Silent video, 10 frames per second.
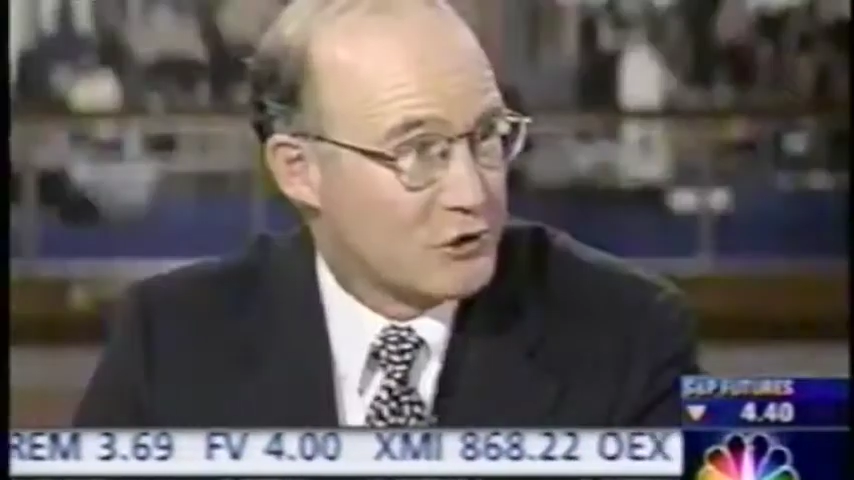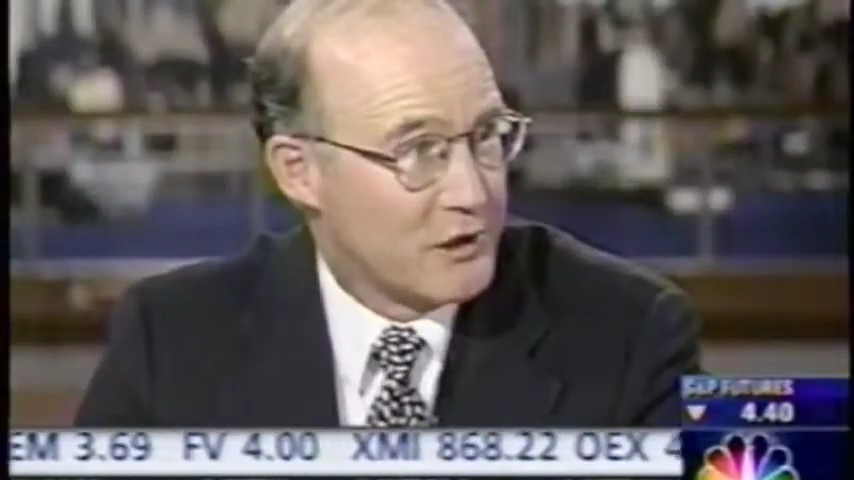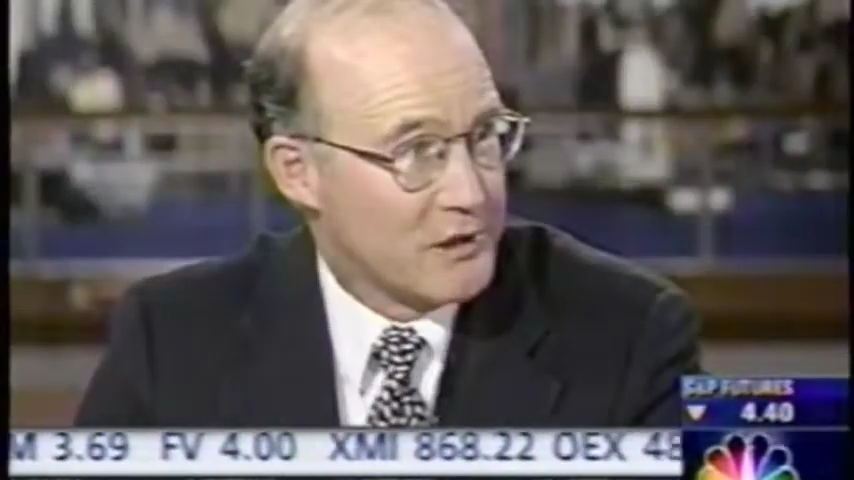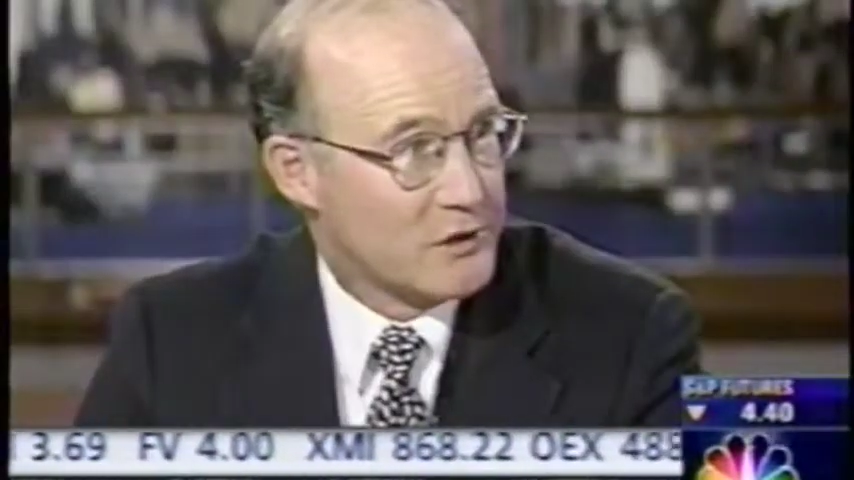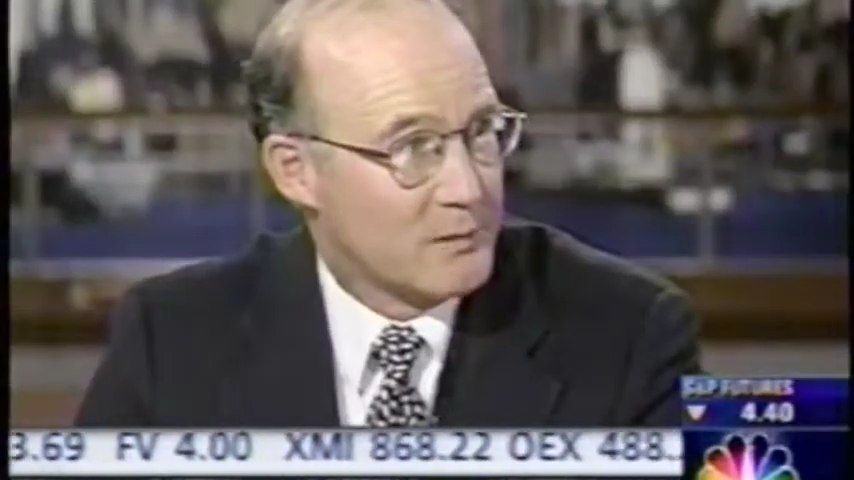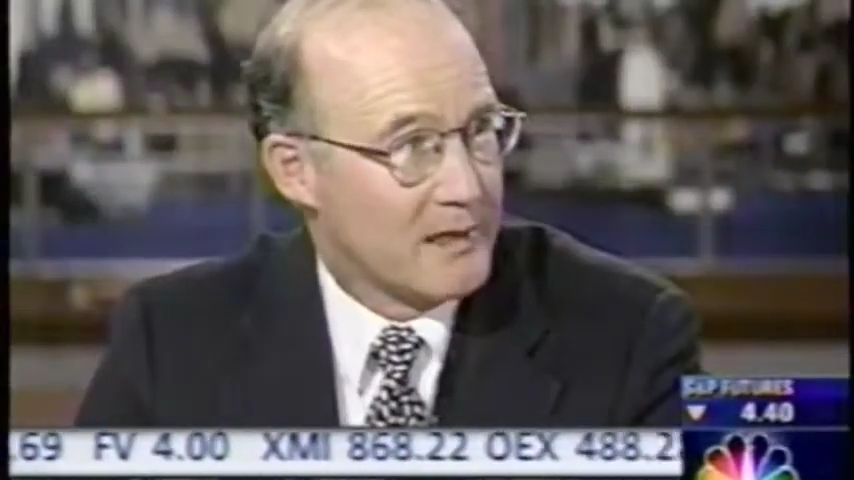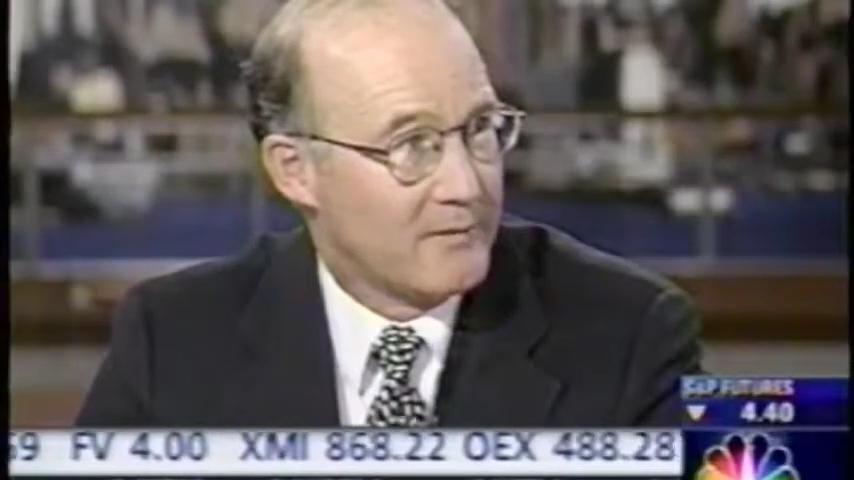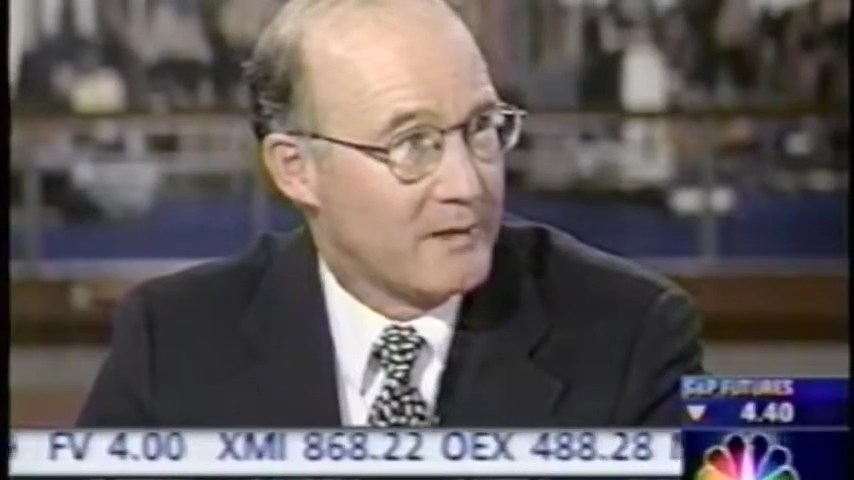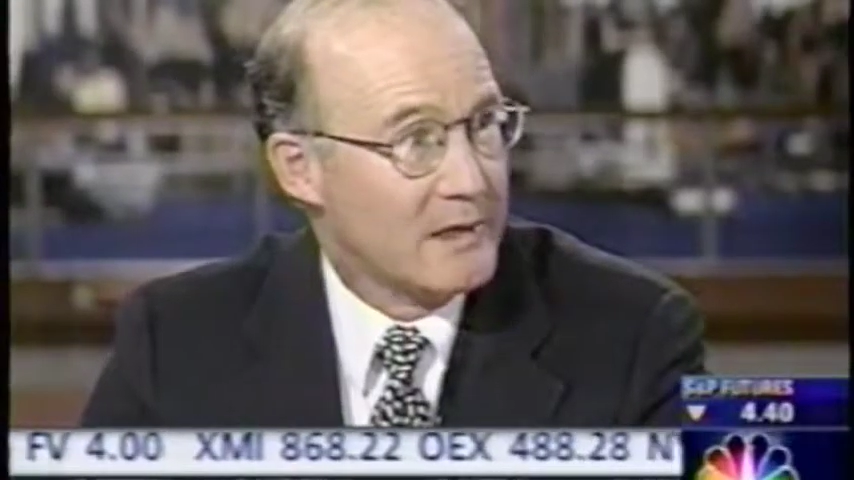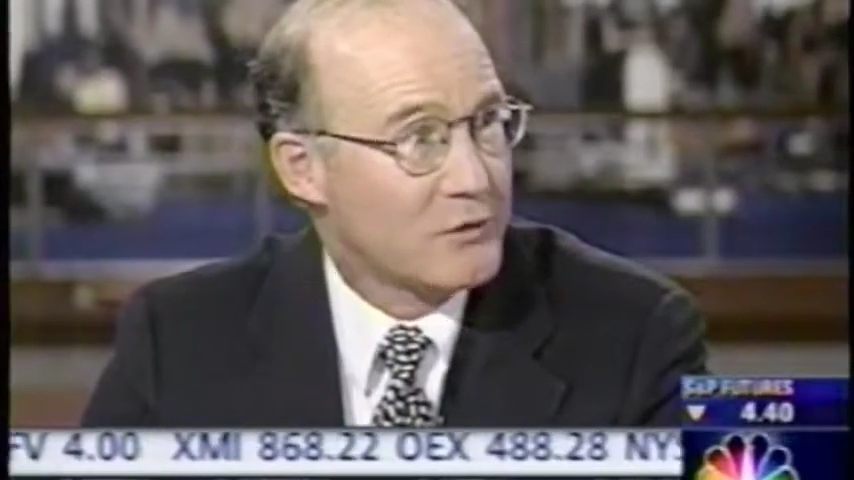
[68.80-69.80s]
major change is
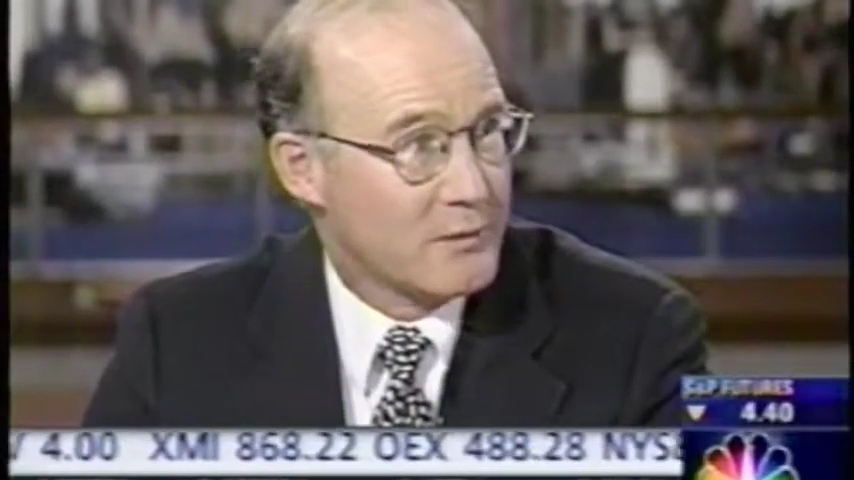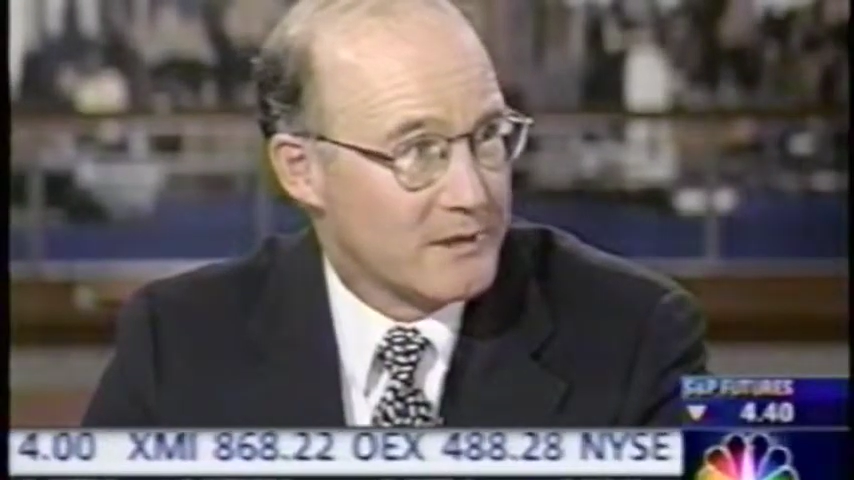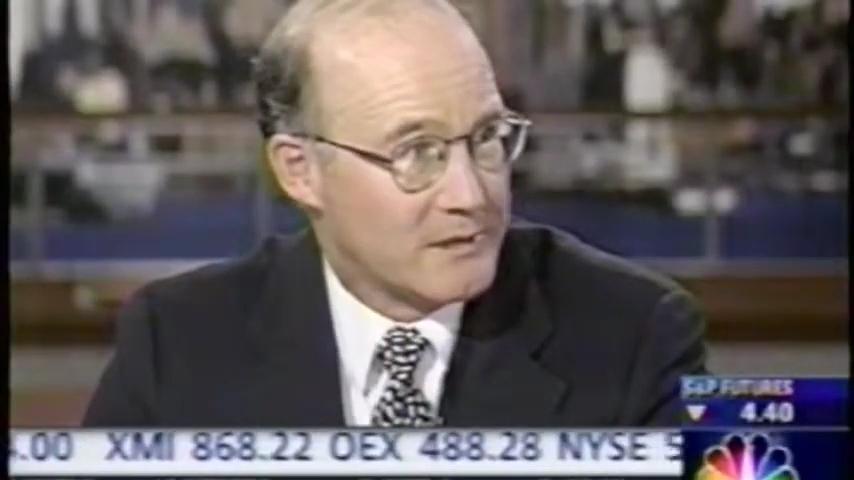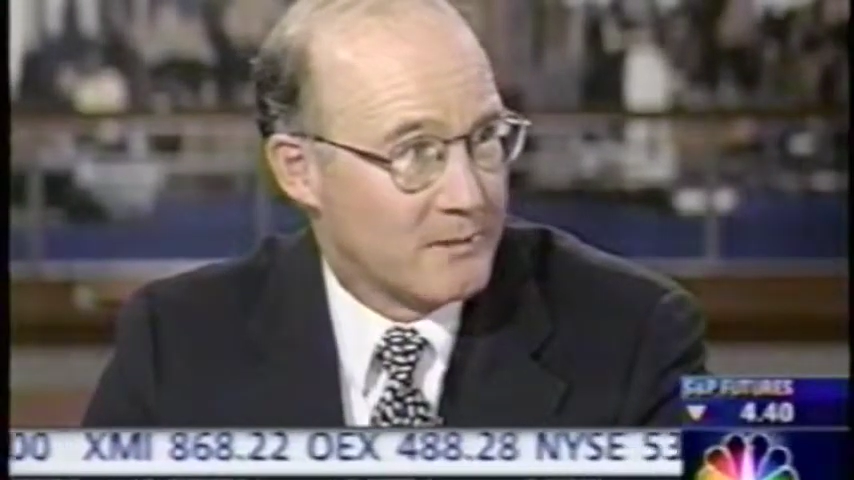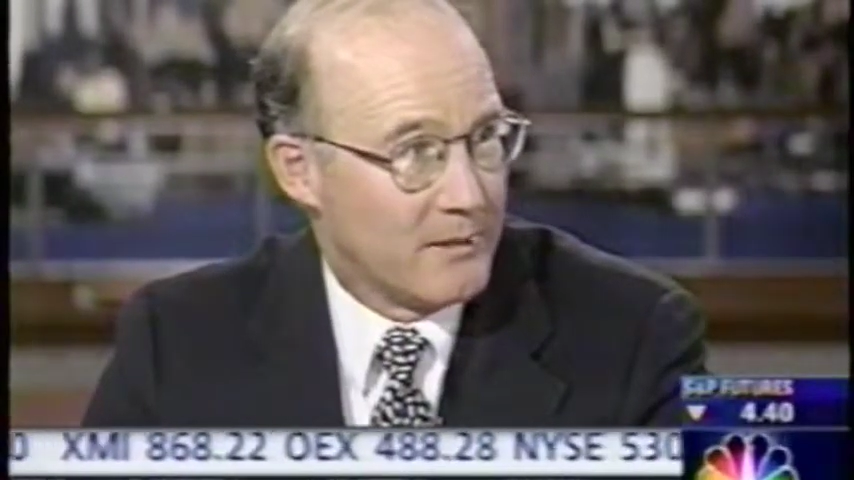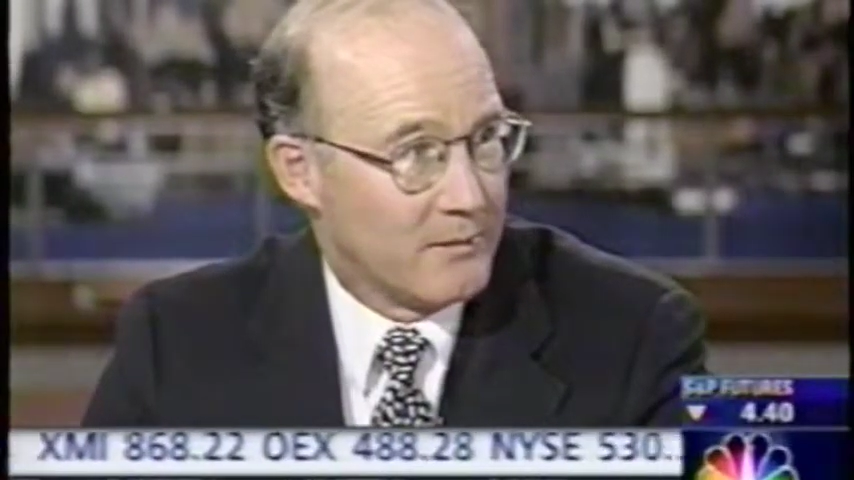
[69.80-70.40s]
we have an increased